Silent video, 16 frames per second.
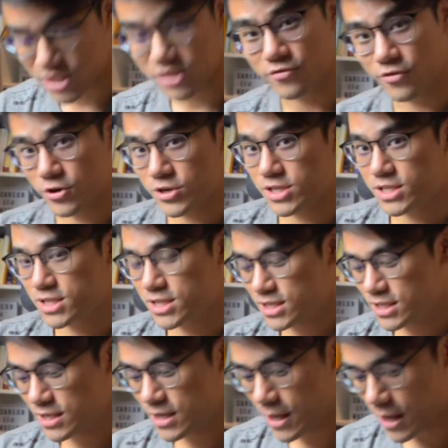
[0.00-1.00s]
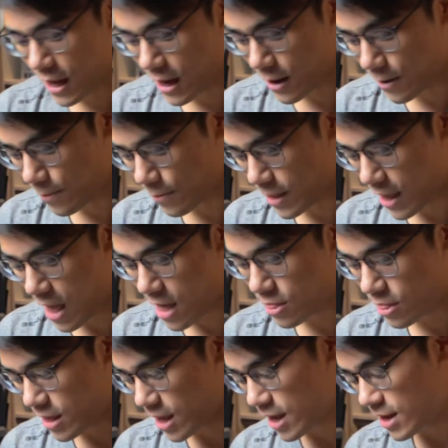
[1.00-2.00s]
first, and
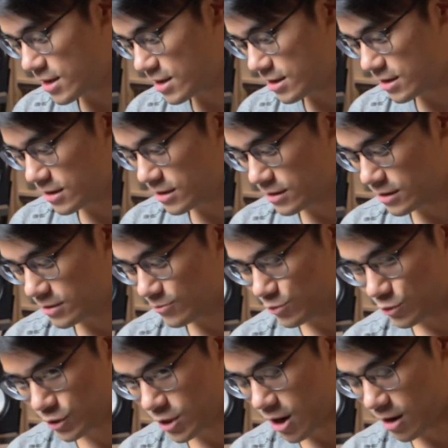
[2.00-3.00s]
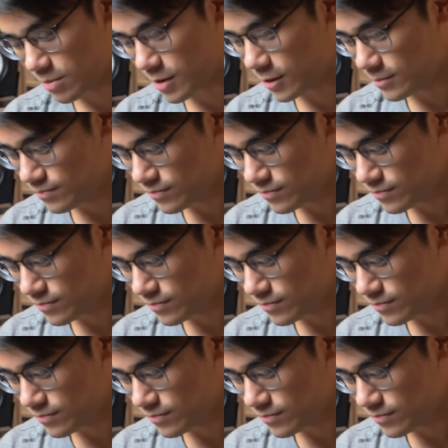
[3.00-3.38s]
then we'll talk about it.